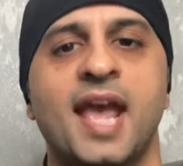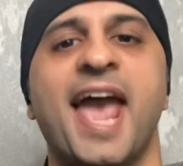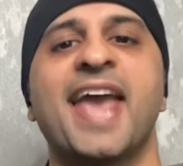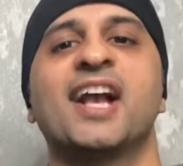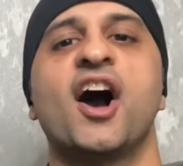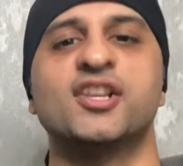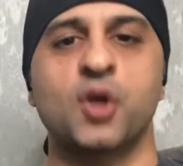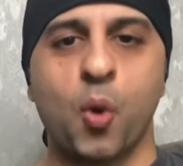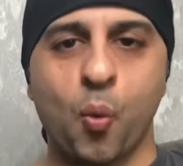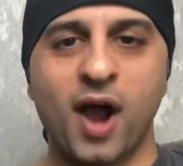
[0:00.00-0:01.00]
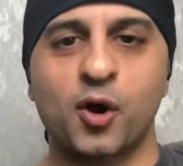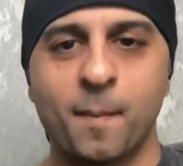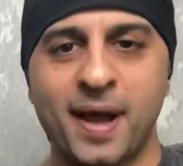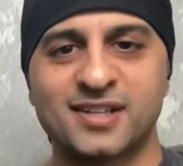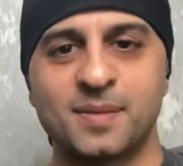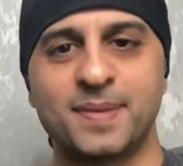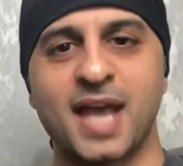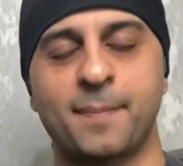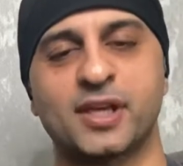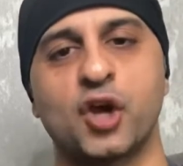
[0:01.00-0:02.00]
Hey guys, welcome back to the Be
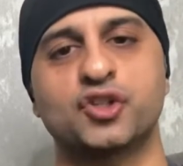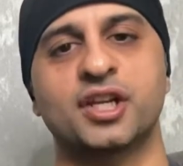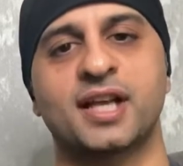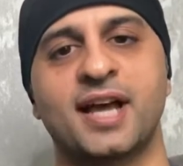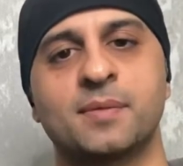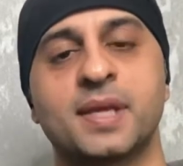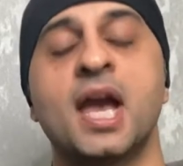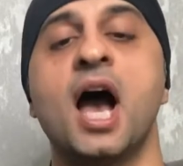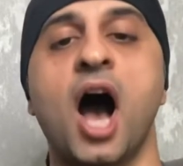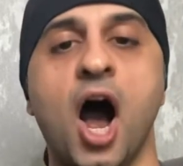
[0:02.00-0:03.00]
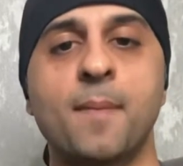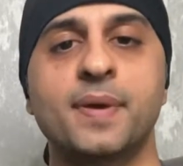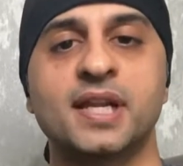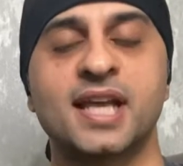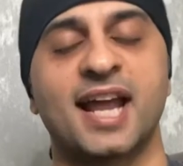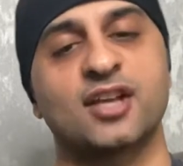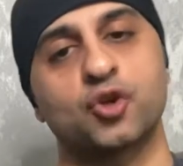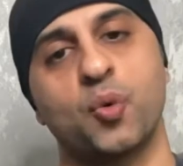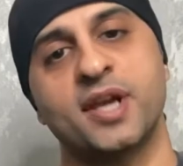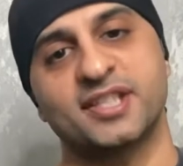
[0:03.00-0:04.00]
Happy Coaching Academy. I'm Puneet and as
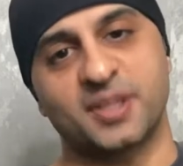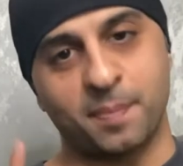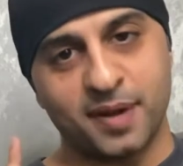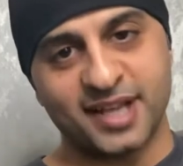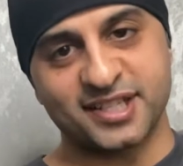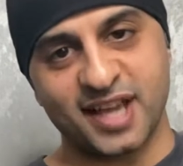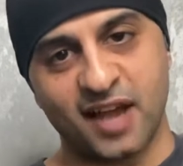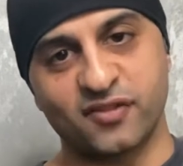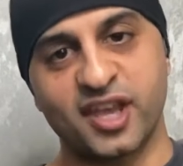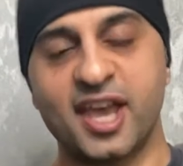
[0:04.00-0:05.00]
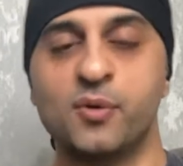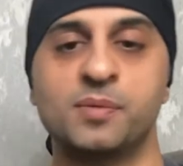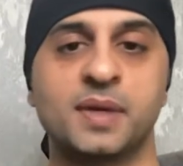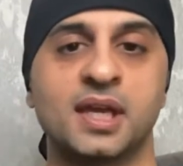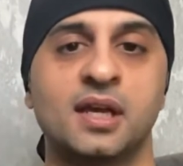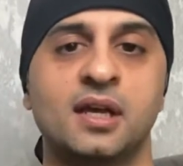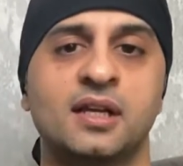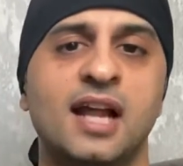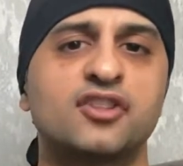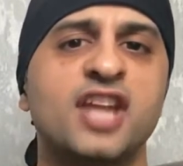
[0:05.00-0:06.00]
always, it's a pleasure to have you here with me.
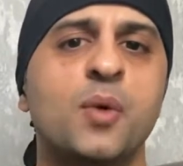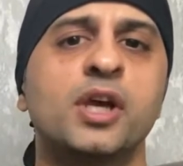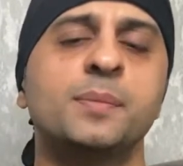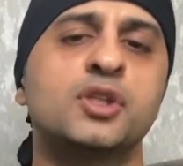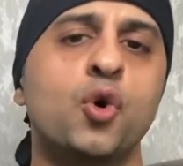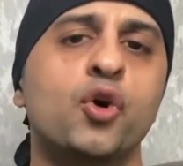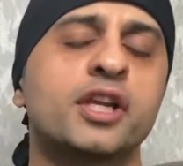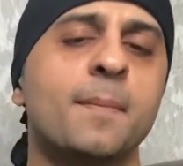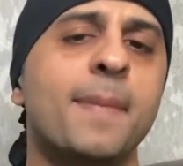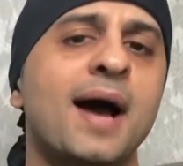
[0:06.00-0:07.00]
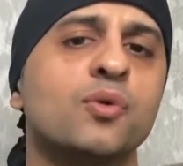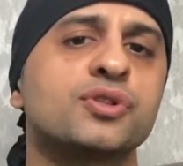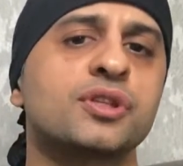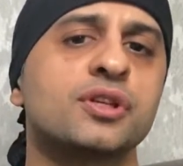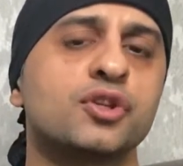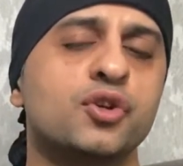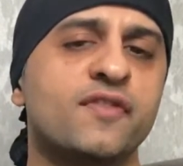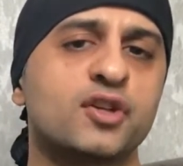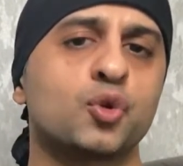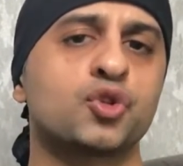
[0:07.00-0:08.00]
Now today we're going to be talking about
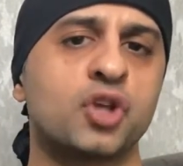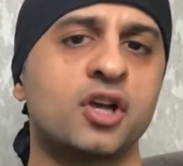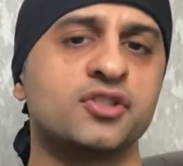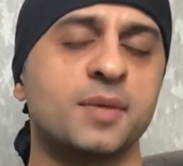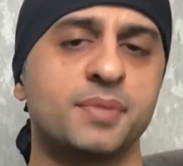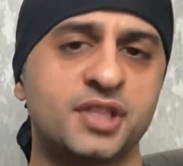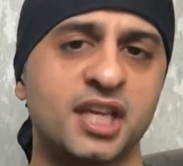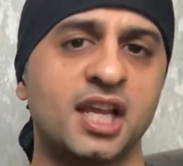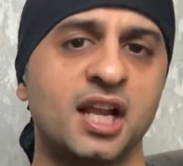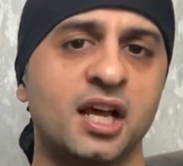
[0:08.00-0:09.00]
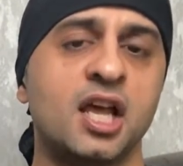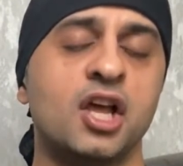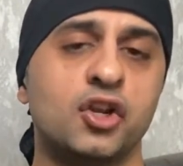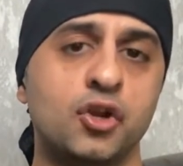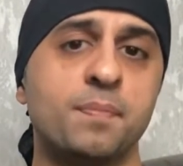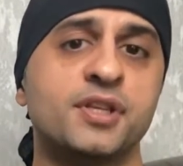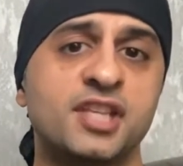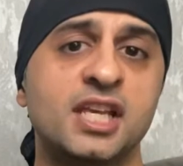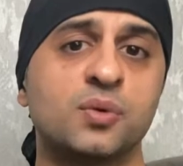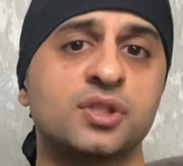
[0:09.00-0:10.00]
universal signs, in particular, number
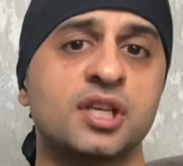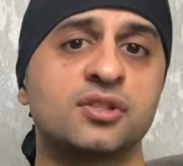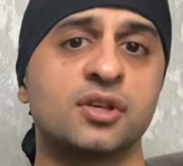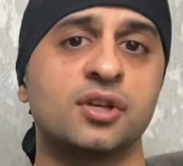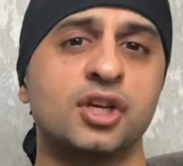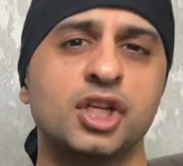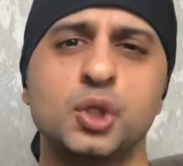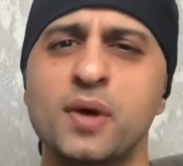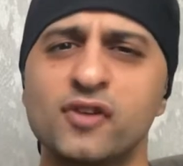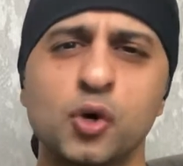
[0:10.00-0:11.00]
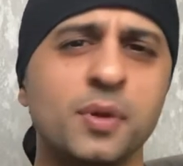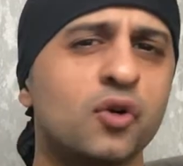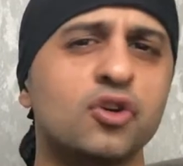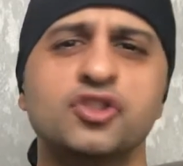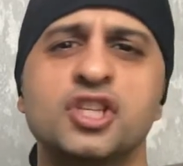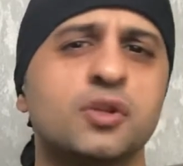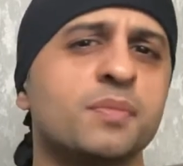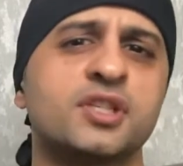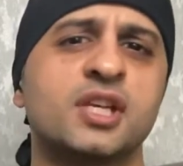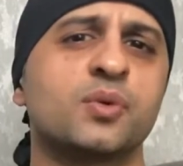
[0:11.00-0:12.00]
sequences. Do you ever come across these number
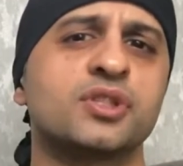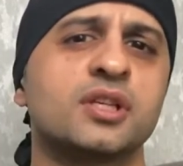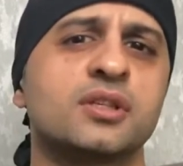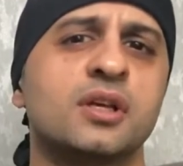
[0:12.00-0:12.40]
sequences?